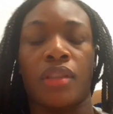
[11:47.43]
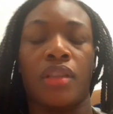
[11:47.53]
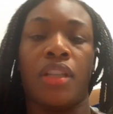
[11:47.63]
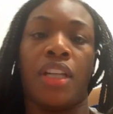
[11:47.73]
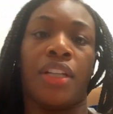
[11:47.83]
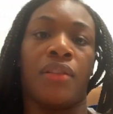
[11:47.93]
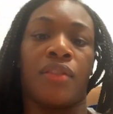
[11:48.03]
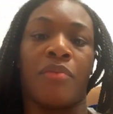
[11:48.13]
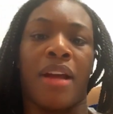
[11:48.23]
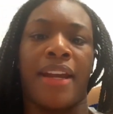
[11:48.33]

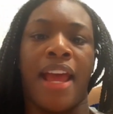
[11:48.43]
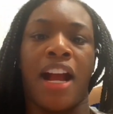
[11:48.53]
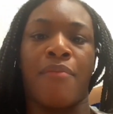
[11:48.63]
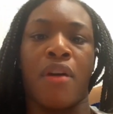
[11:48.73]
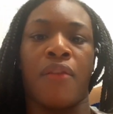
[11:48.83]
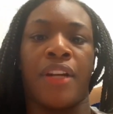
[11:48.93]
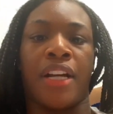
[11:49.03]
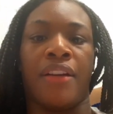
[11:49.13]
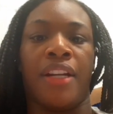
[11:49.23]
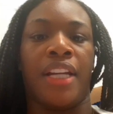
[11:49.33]
So my dad come over
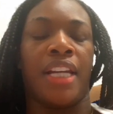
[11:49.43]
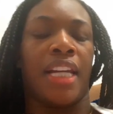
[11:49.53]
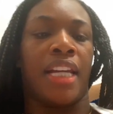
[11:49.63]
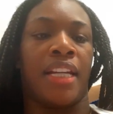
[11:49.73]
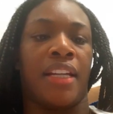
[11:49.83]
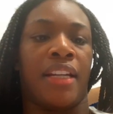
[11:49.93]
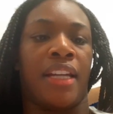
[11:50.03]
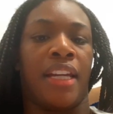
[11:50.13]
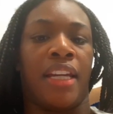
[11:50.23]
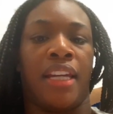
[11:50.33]
there, and
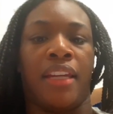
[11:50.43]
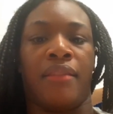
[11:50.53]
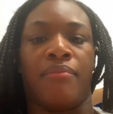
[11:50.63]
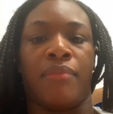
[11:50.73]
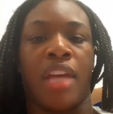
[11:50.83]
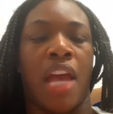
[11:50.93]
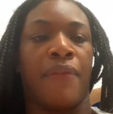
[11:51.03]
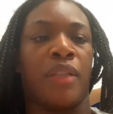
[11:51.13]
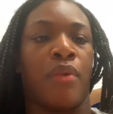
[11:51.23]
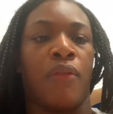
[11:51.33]
he gave
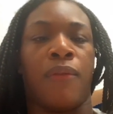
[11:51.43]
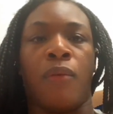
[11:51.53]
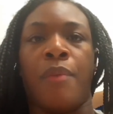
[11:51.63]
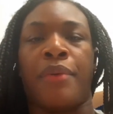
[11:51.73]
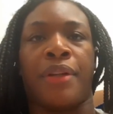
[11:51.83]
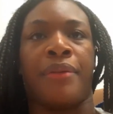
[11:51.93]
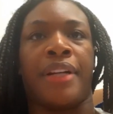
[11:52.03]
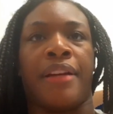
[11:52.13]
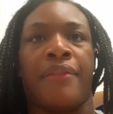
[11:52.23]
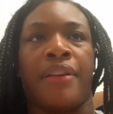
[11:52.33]
us both a whooping or
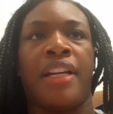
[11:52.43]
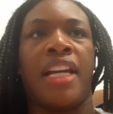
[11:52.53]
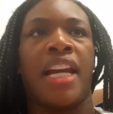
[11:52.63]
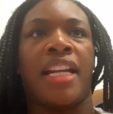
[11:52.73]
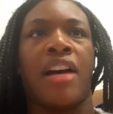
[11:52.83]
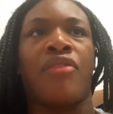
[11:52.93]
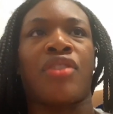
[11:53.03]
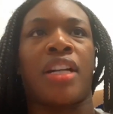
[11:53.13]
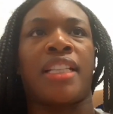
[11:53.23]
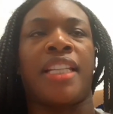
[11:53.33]
whatever, and I was
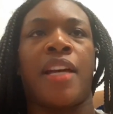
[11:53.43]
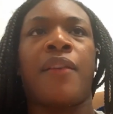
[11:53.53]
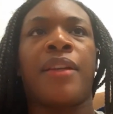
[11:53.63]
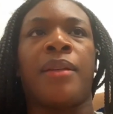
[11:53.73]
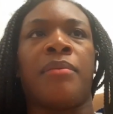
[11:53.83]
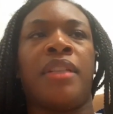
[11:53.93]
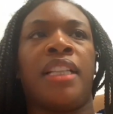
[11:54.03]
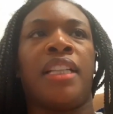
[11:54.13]
trying to tell him,